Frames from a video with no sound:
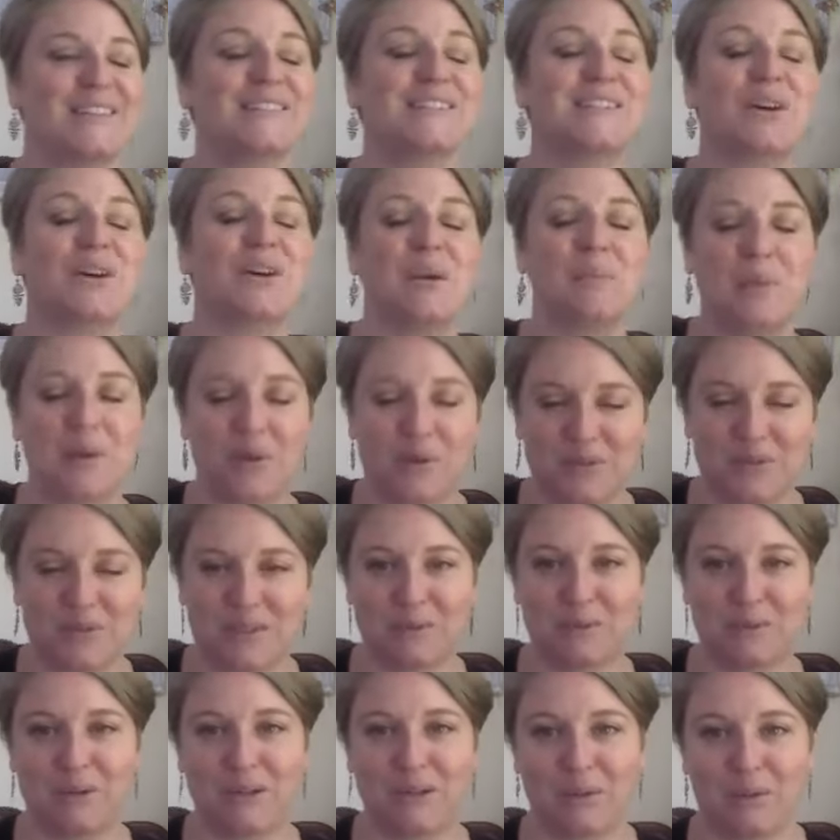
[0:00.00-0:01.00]
So I
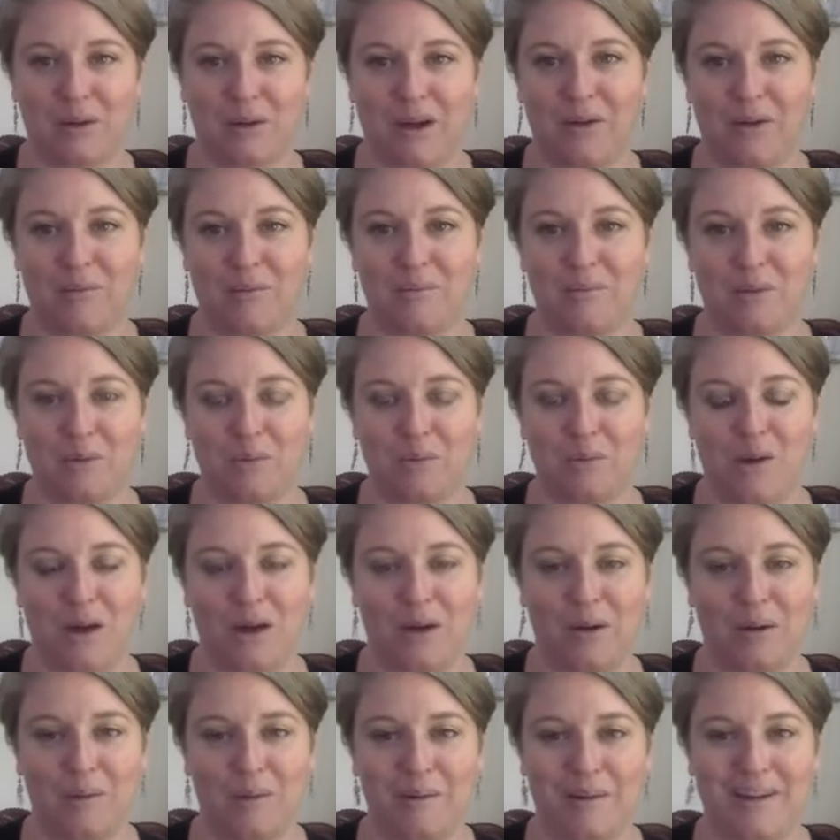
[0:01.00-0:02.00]
posted with
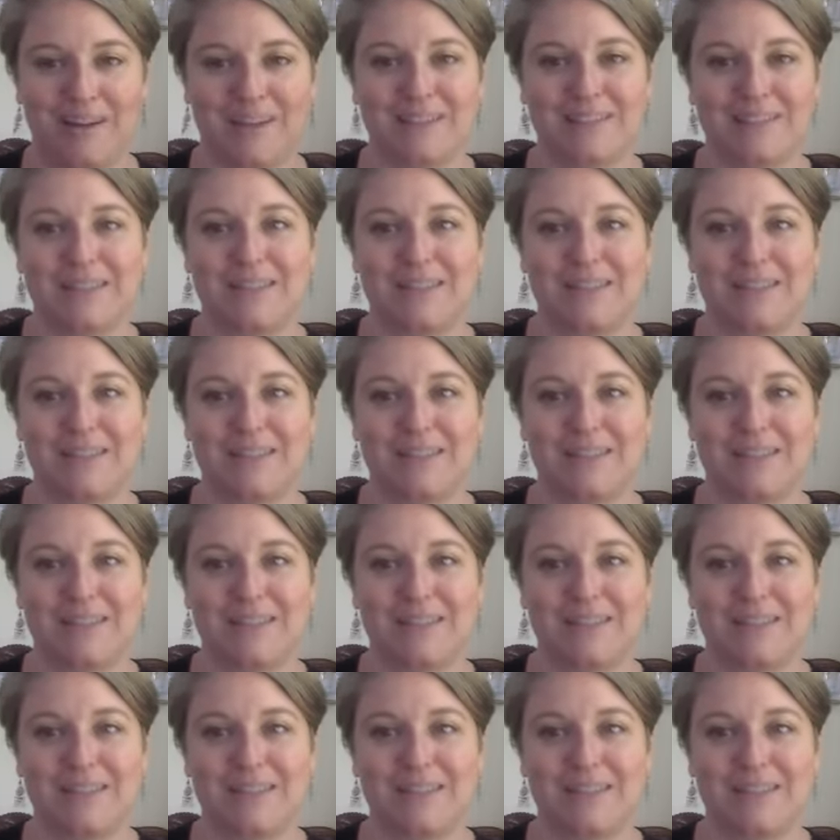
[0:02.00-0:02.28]
watermarks,